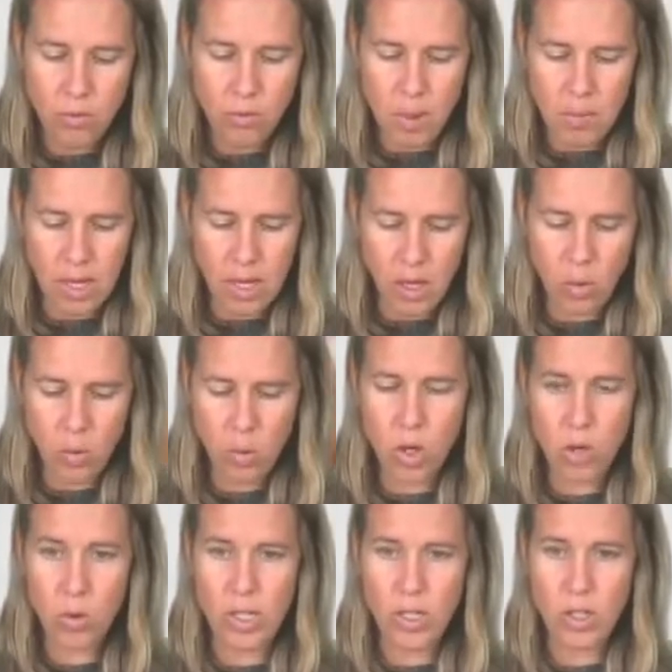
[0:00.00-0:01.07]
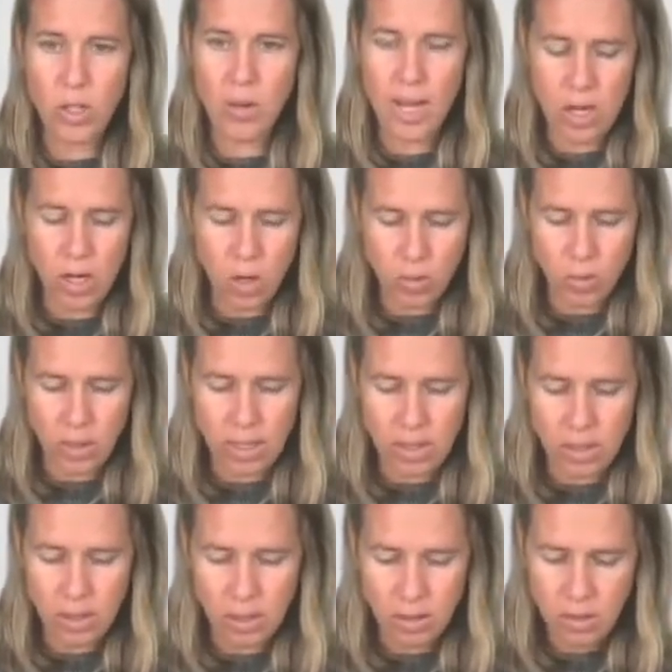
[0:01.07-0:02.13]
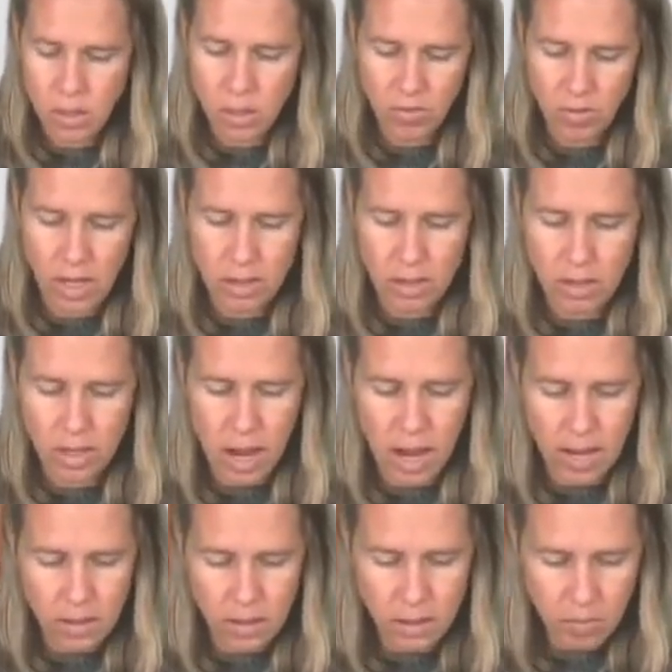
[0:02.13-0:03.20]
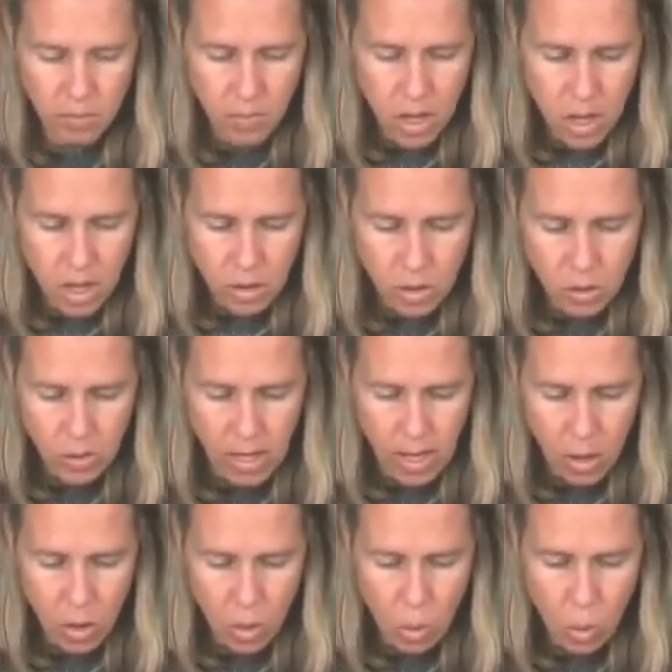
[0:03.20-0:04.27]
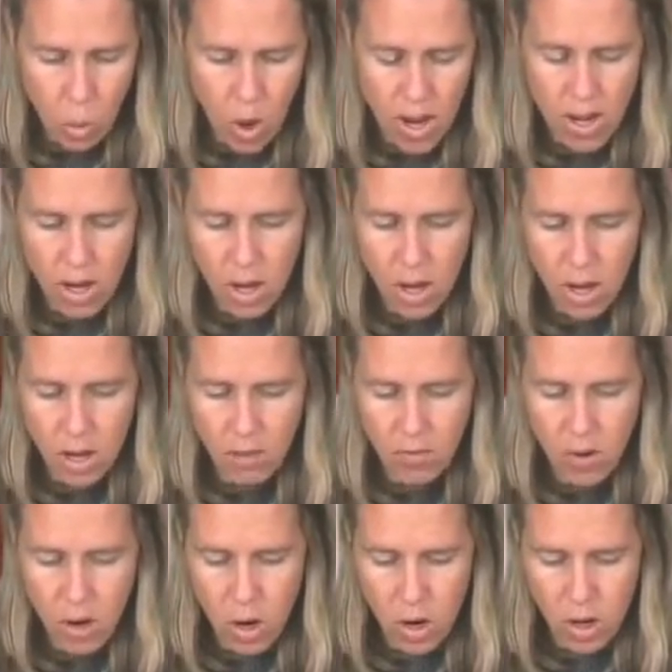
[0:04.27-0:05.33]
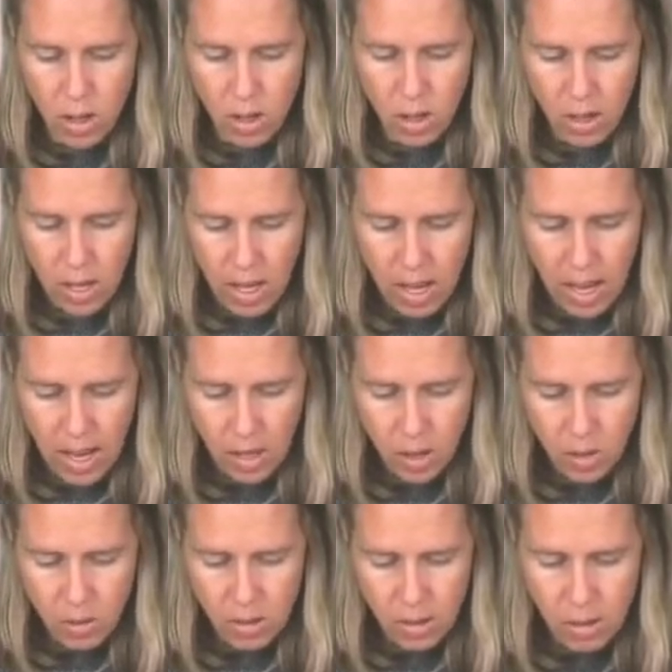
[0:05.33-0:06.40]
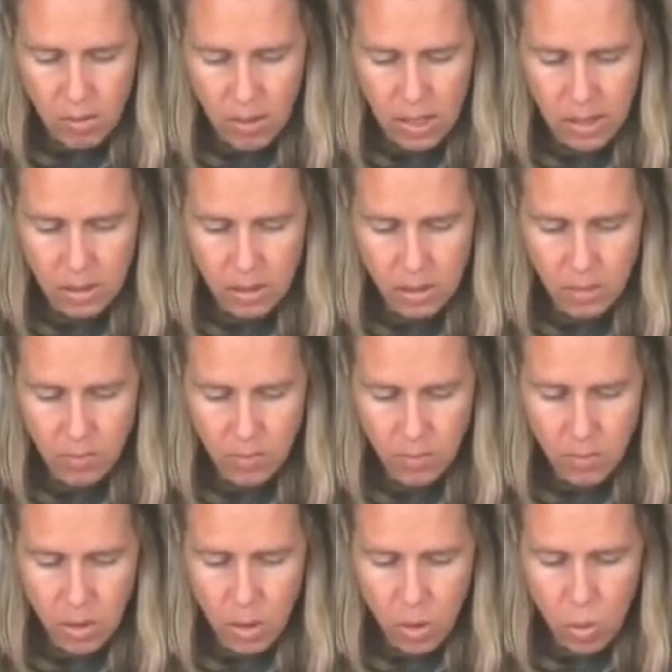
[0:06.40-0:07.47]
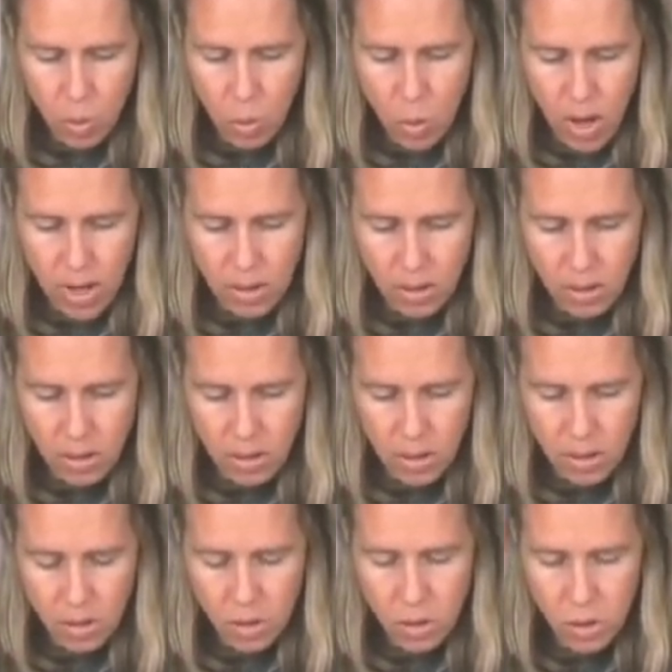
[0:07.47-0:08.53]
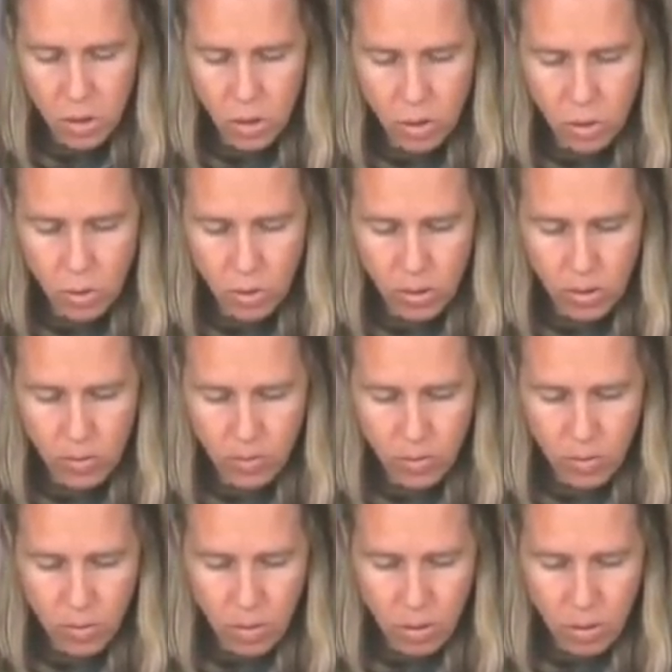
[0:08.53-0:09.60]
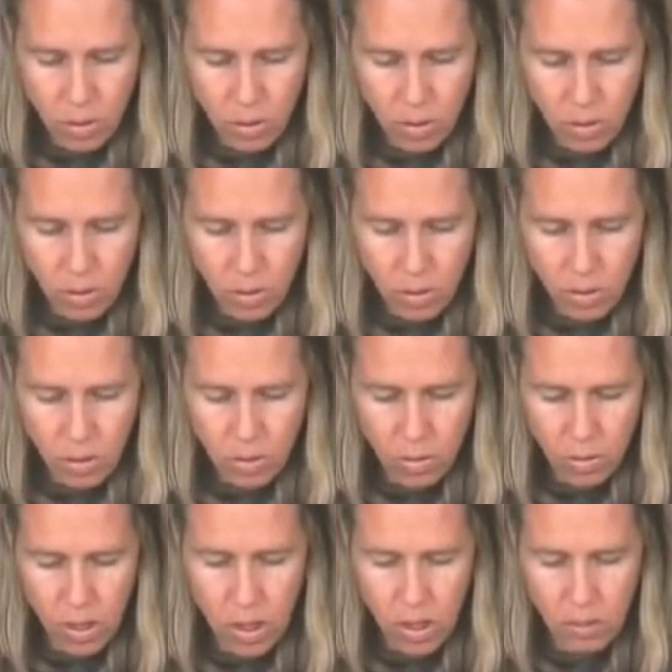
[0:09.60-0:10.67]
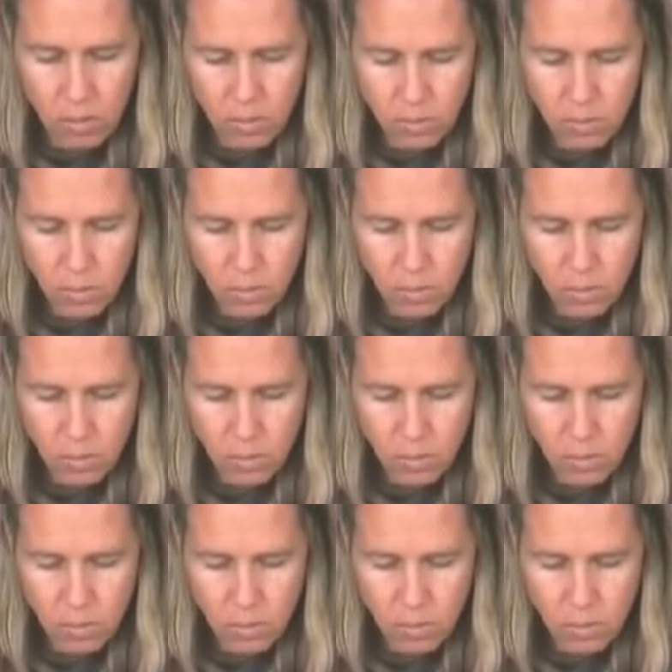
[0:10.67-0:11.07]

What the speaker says: From here, we're going to increase his face size. So again, 1 of our 8 seed beads, 1, 2, 3,